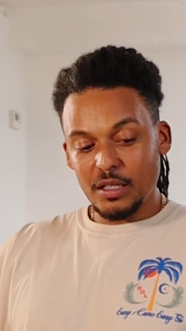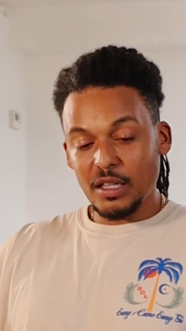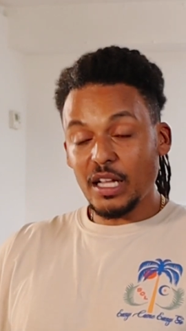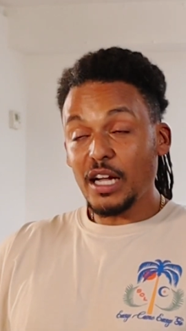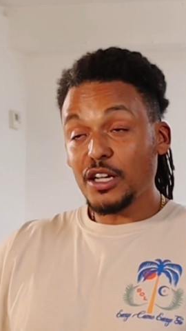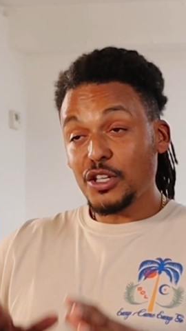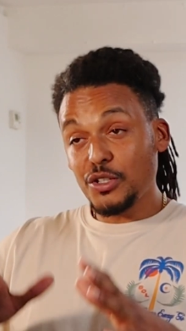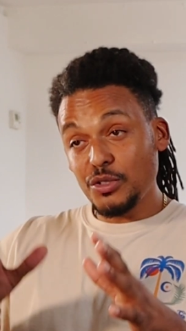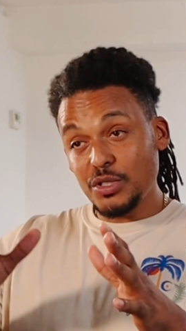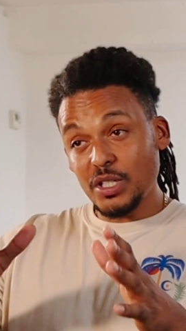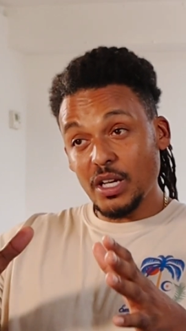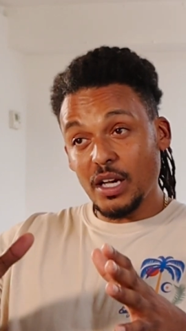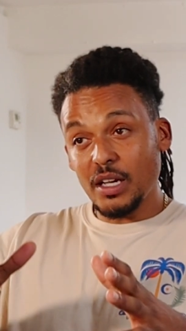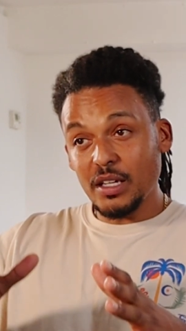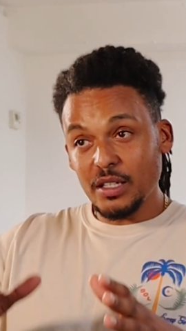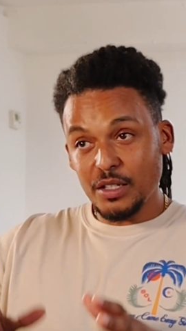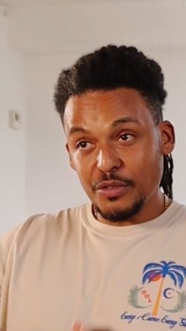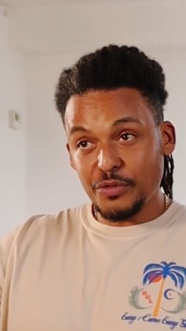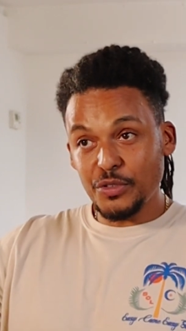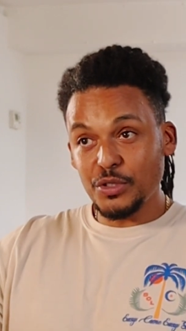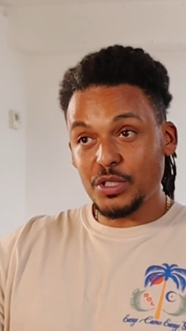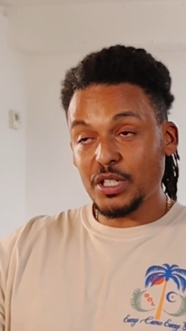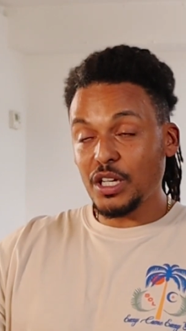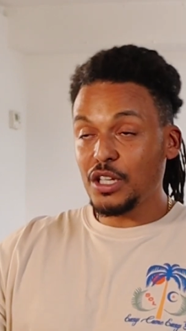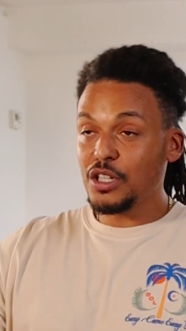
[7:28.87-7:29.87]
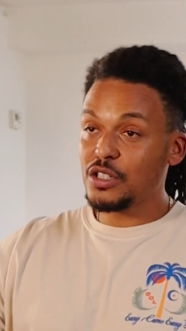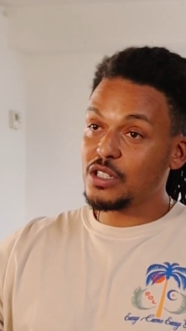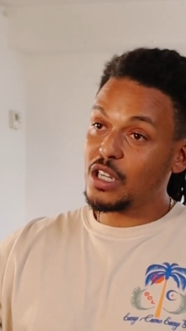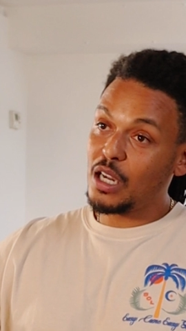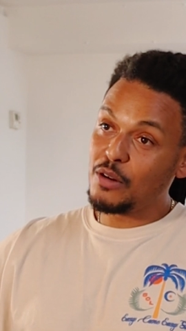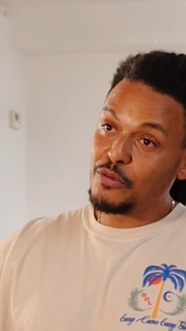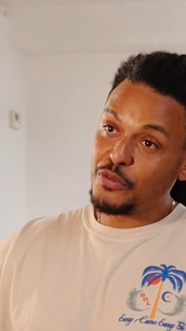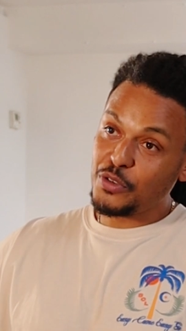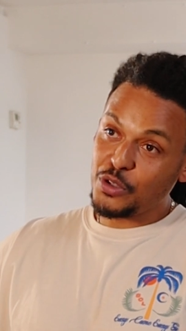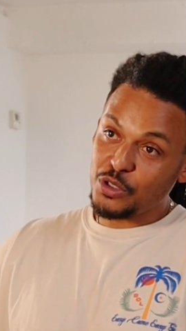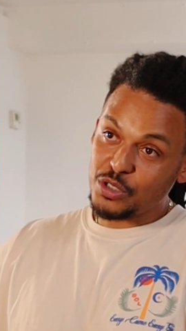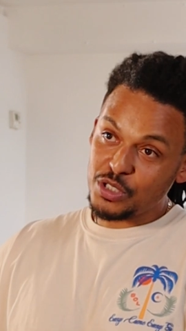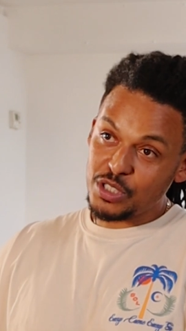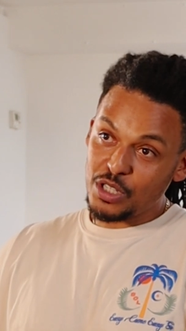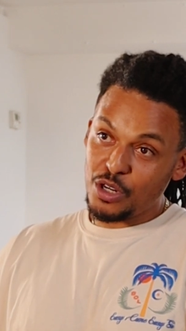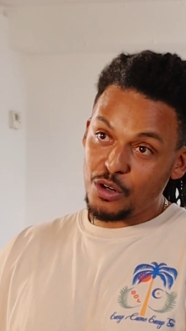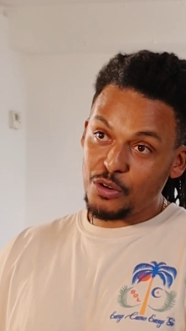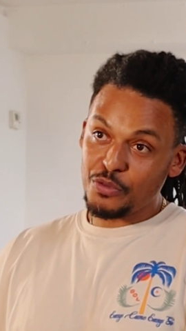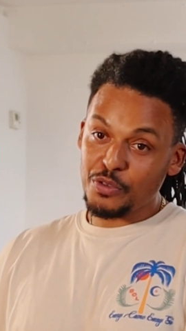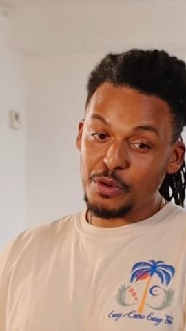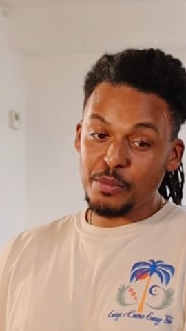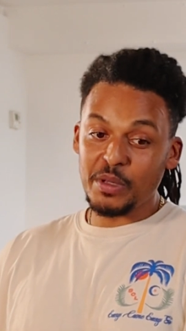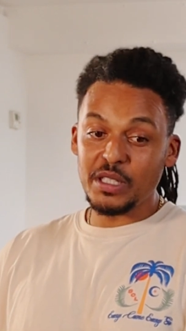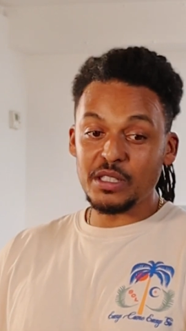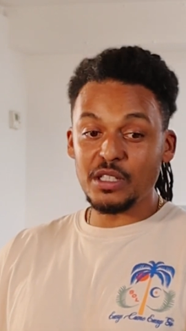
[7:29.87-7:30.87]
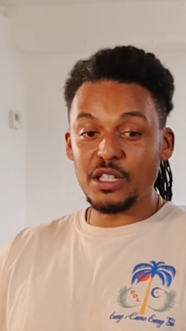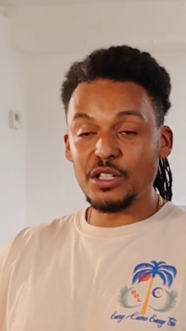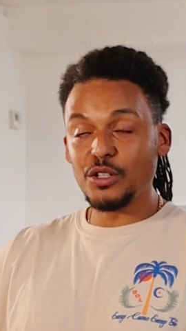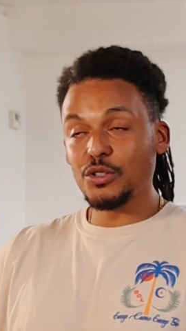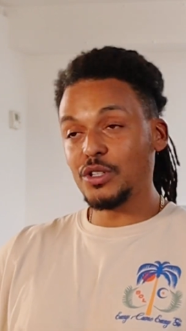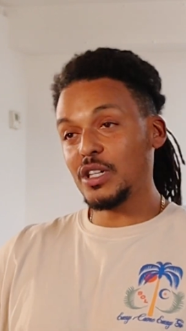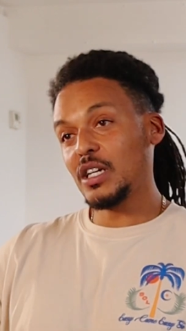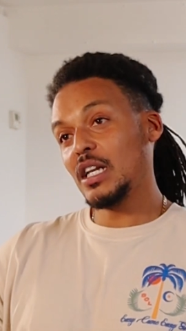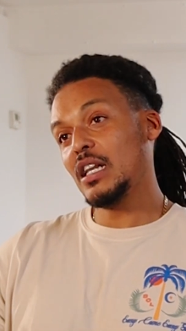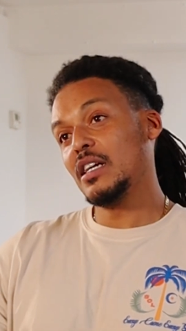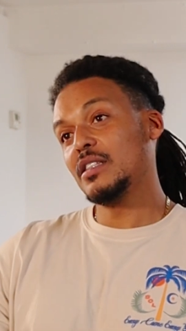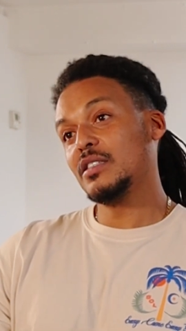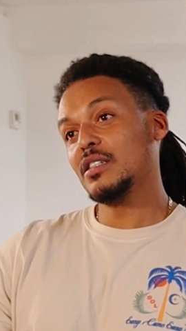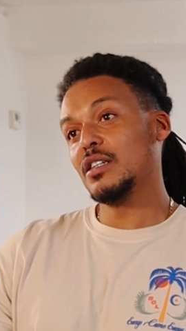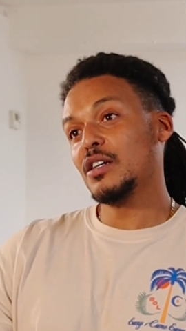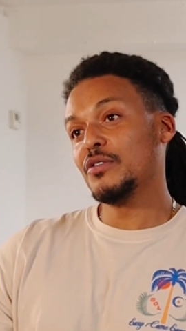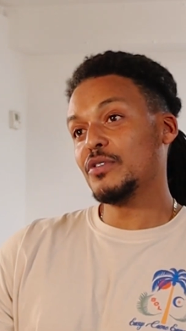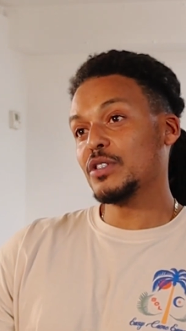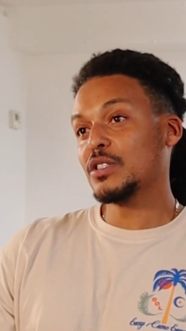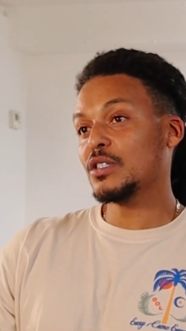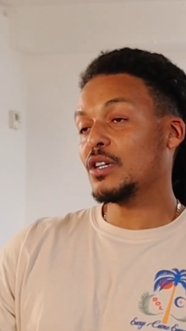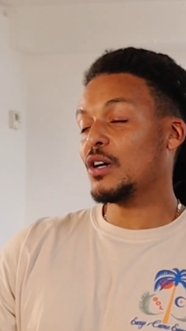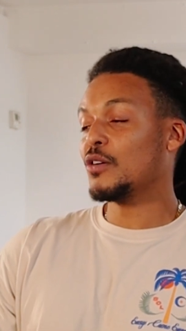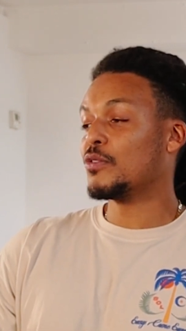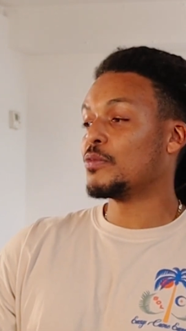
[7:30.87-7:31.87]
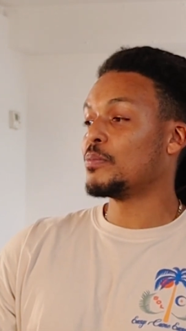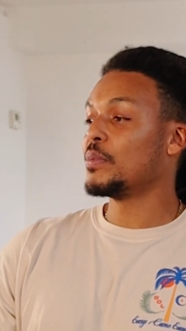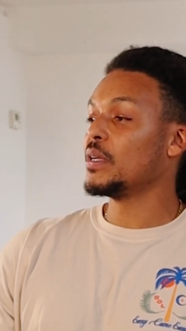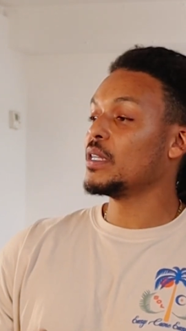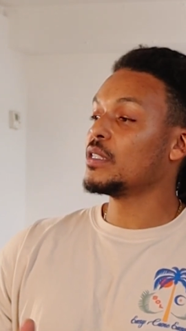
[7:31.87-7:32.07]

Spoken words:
like you say, if you take time for yourself, it means that you're neglecting other stuff.